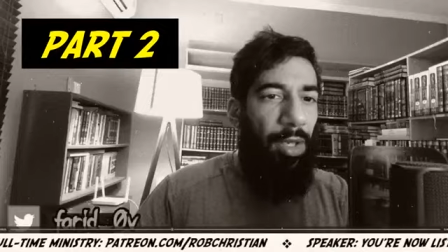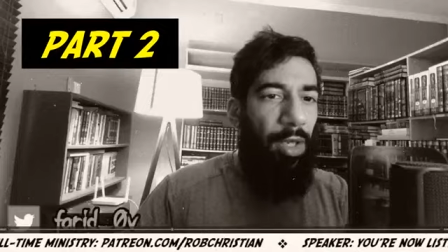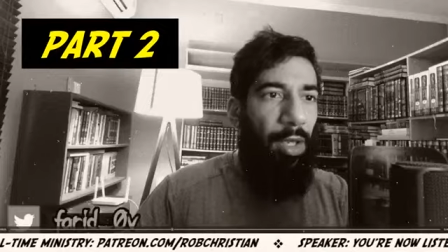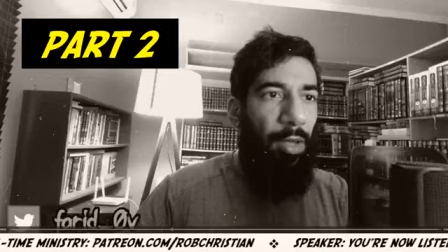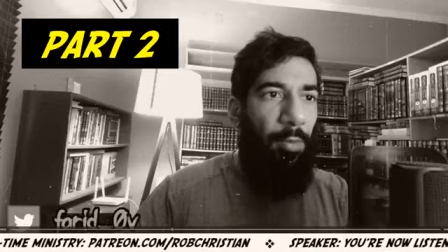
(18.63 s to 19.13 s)

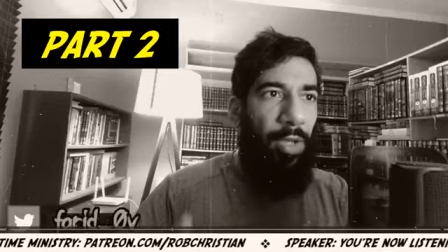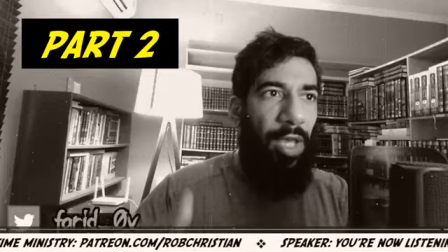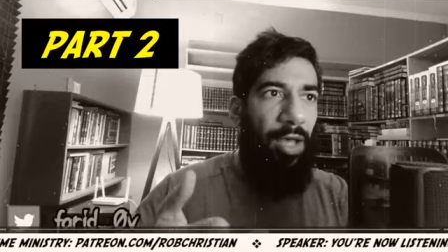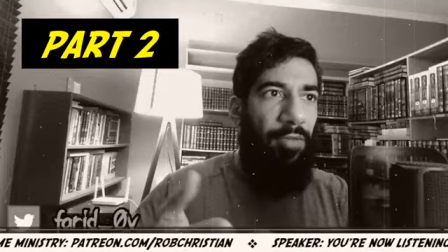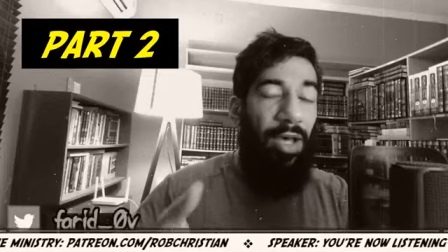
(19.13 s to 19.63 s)
The Dawa
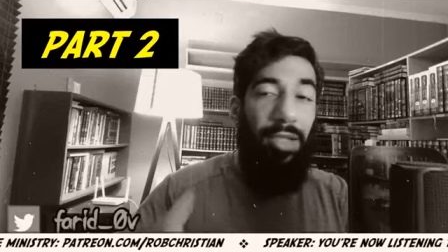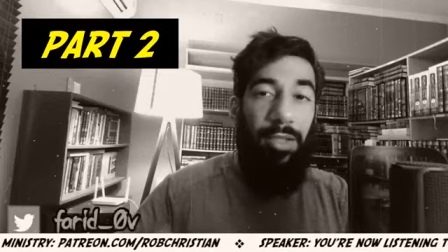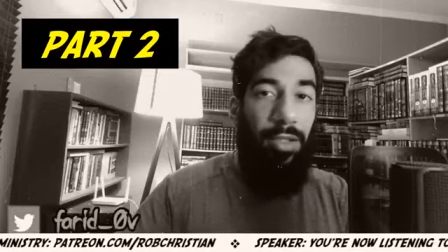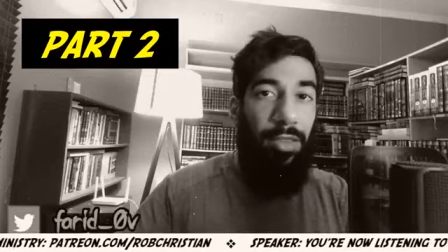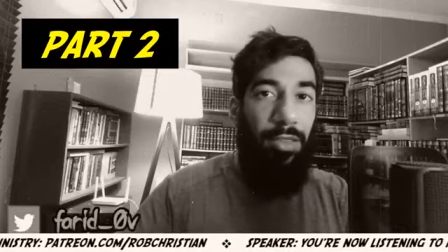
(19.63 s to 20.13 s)
boys
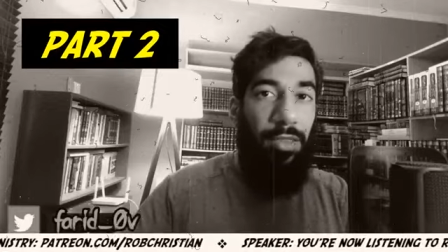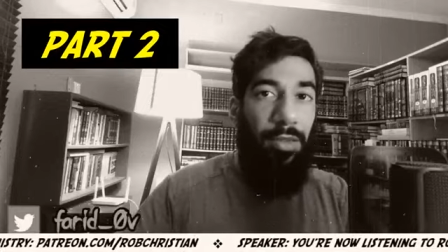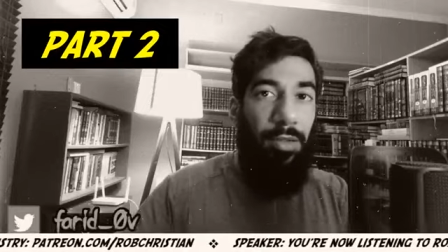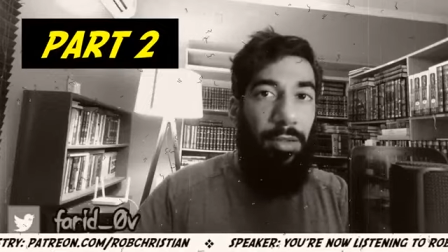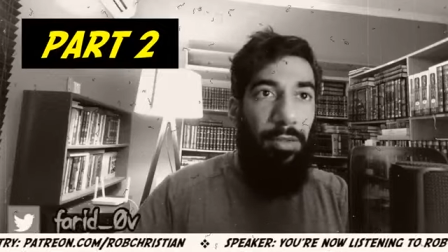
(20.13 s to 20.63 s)
like
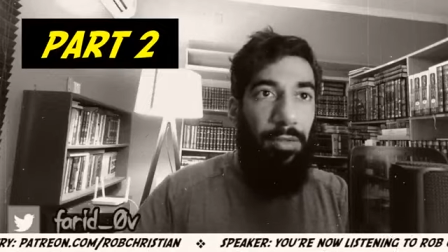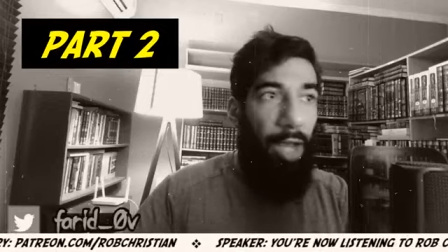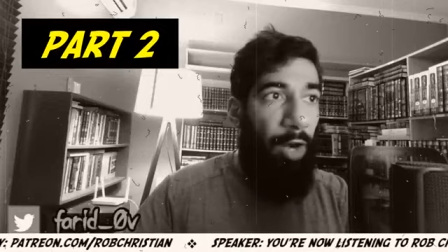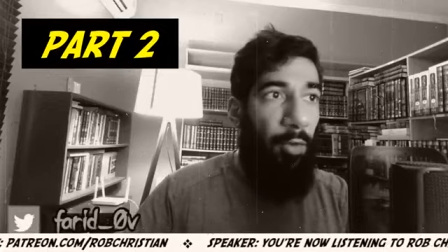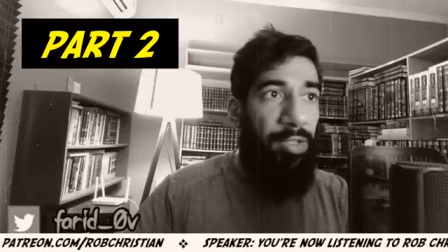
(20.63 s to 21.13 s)
Farid,
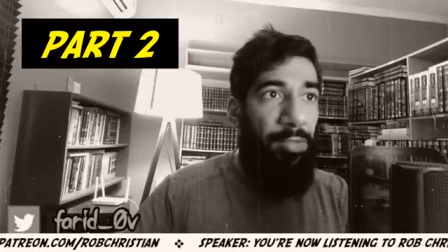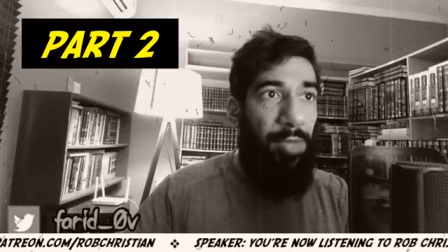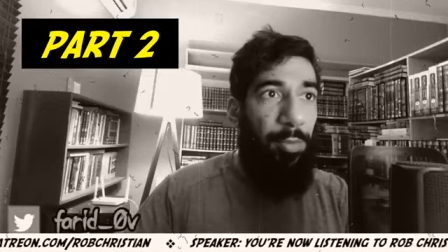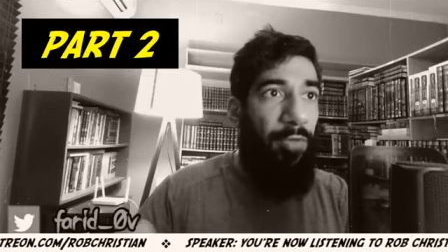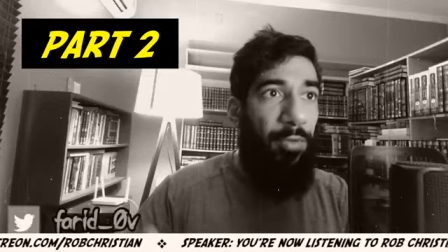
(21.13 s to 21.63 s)
after
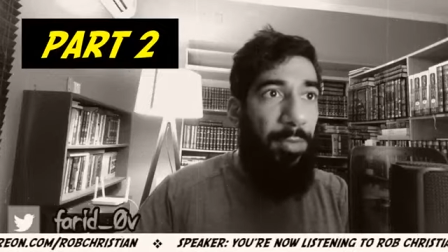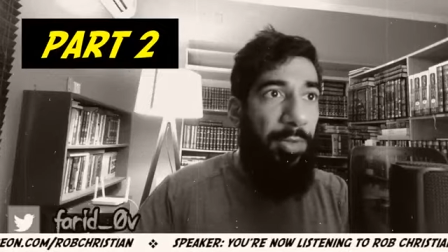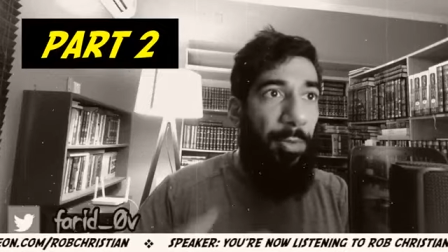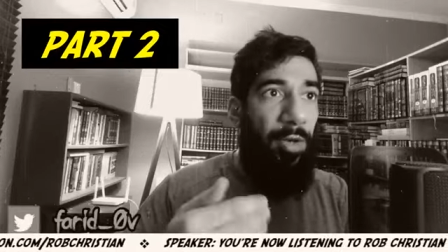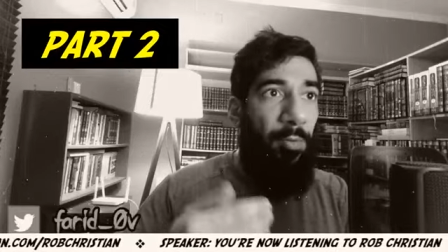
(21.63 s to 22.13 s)
all of these
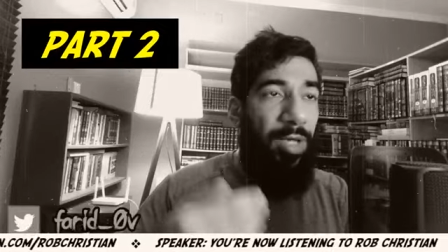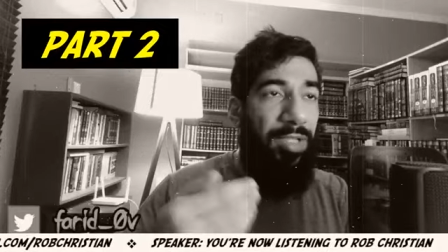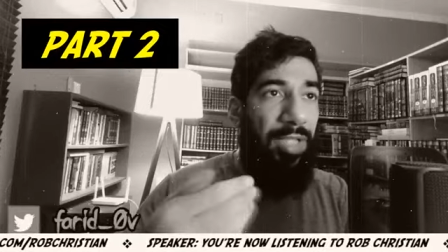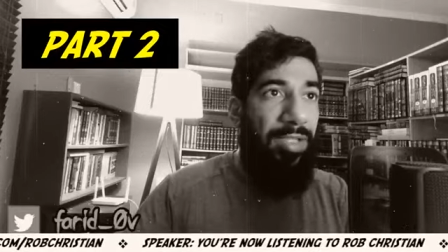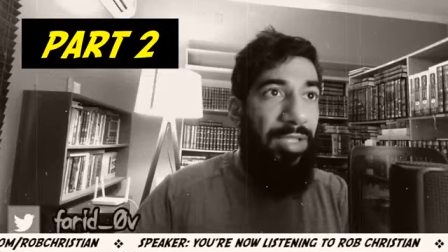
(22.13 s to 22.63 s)
years,
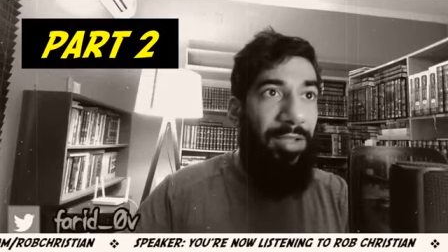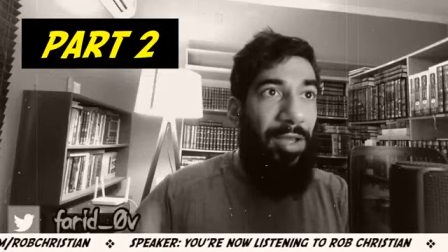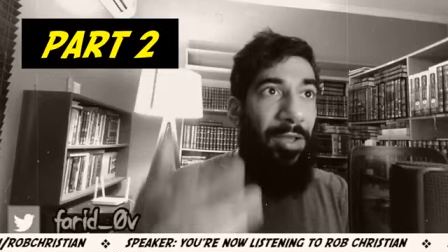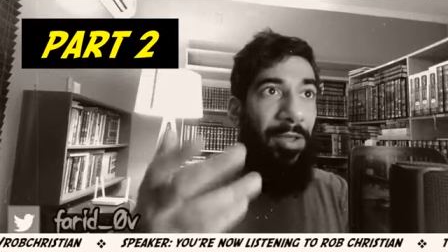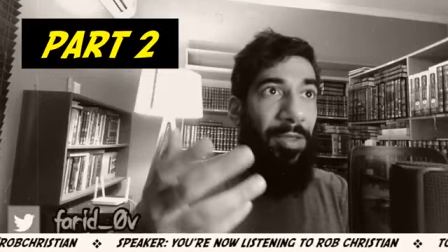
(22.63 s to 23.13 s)
are
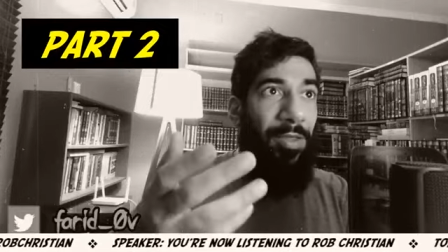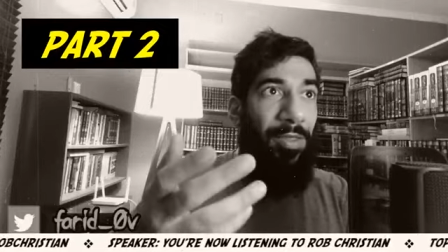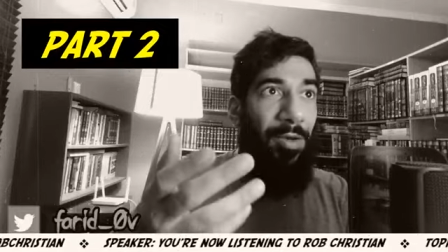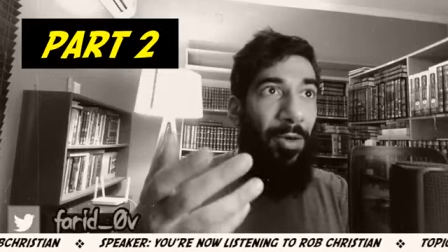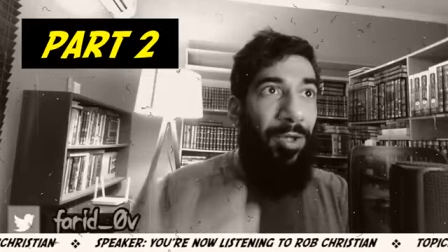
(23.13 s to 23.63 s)
now
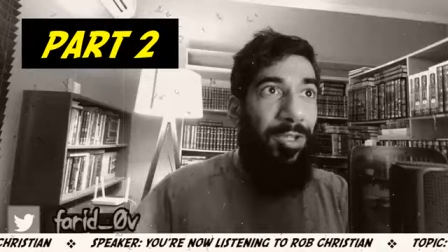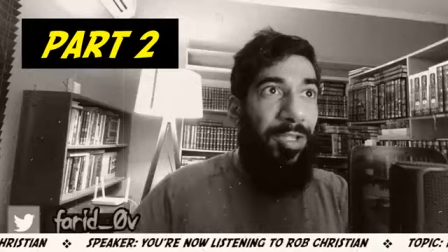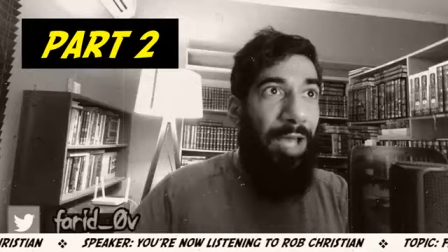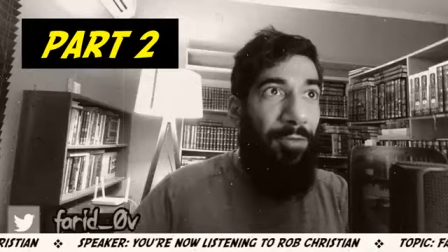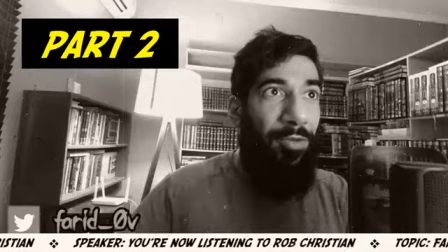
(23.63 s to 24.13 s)
forced to come
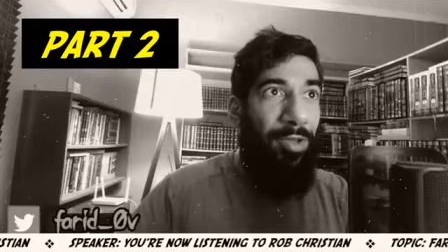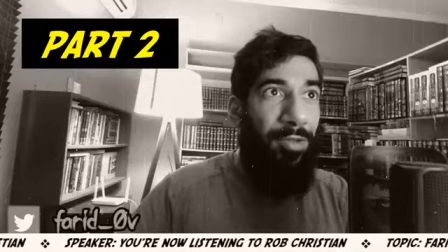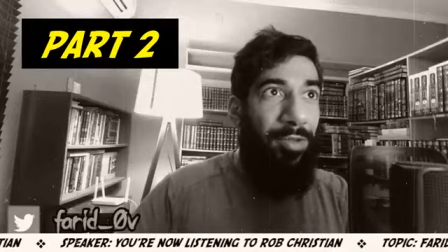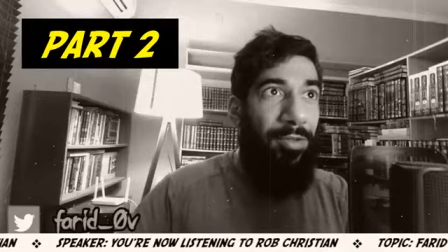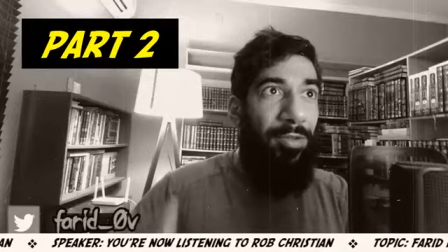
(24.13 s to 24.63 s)
clean
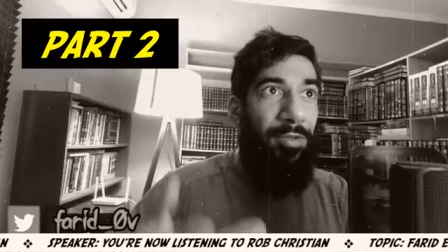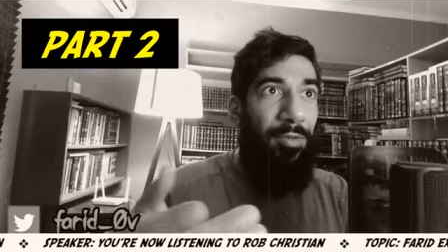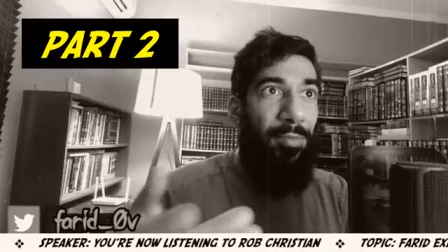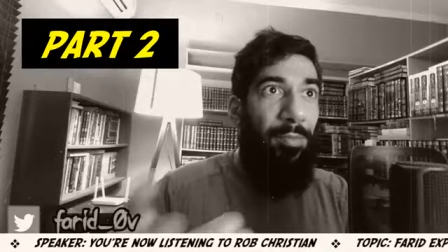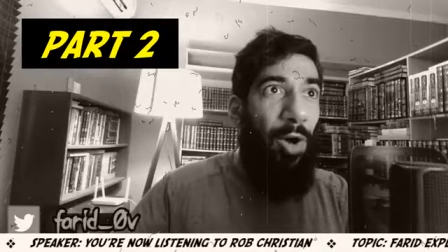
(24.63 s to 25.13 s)
and
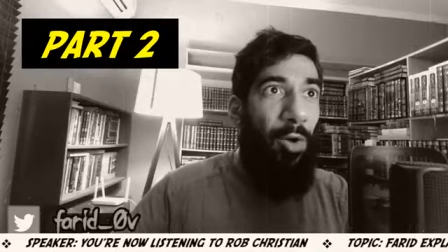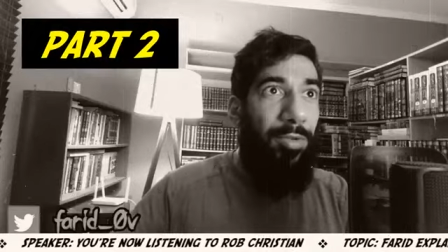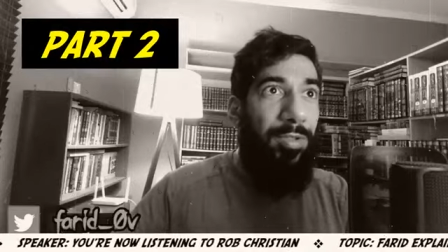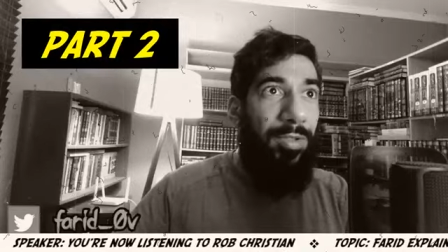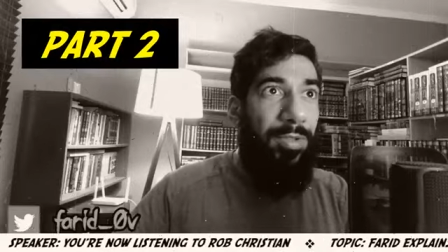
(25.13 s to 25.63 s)
admit
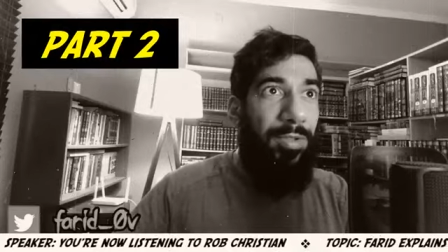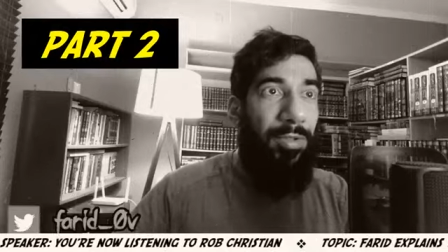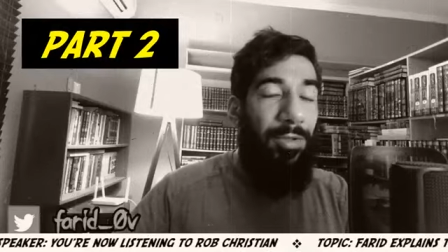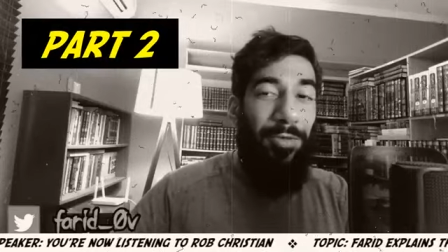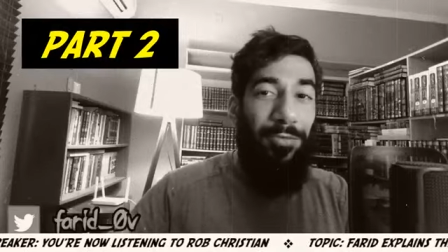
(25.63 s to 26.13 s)
that there
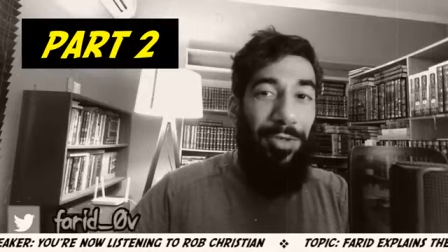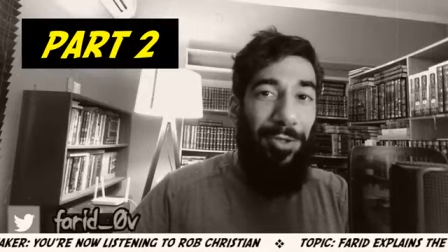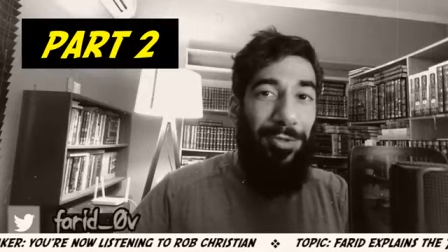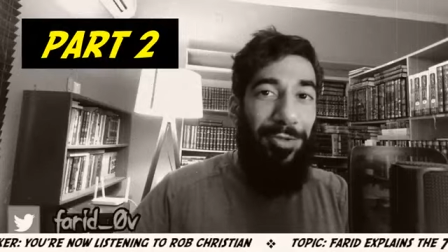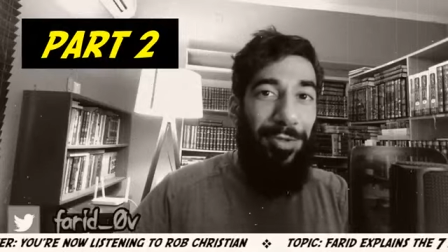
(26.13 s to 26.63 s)
are
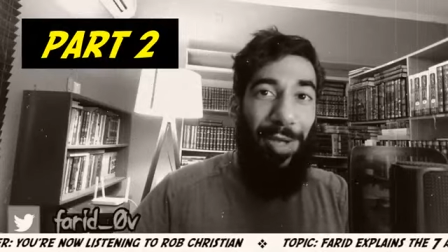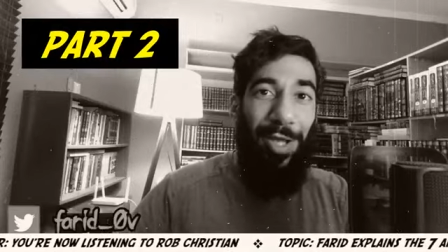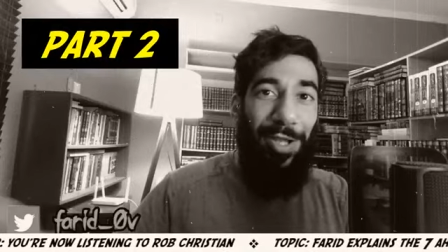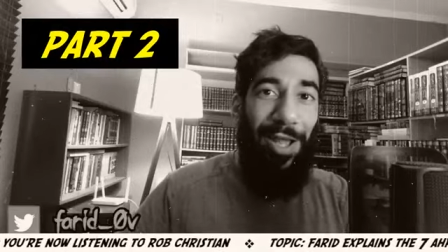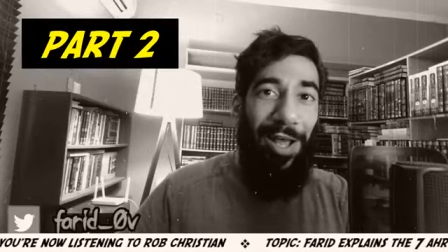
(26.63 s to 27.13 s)
differences in
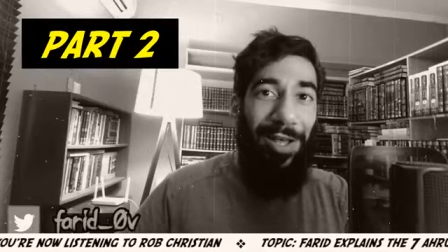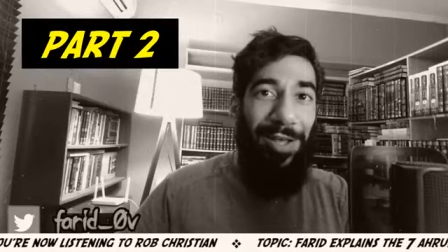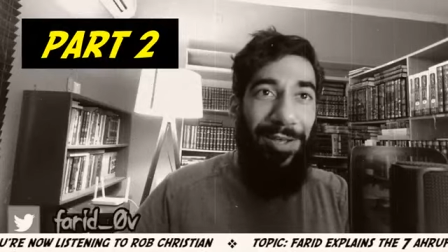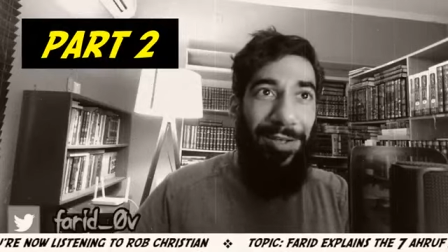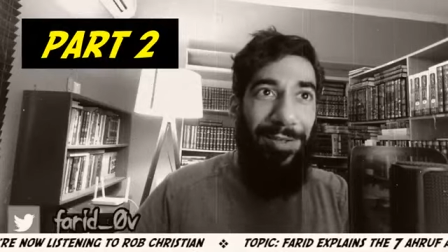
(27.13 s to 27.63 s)
the
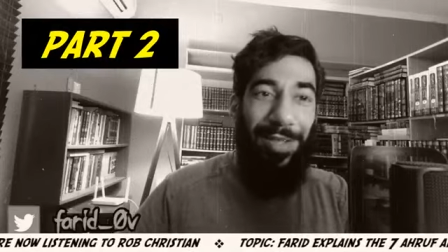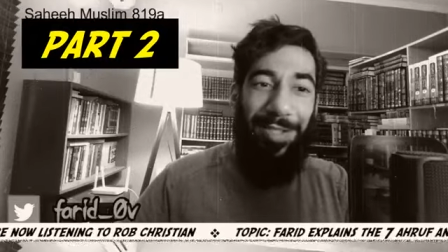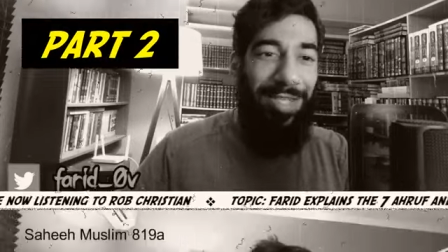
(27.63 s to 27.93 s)
Qira'at and their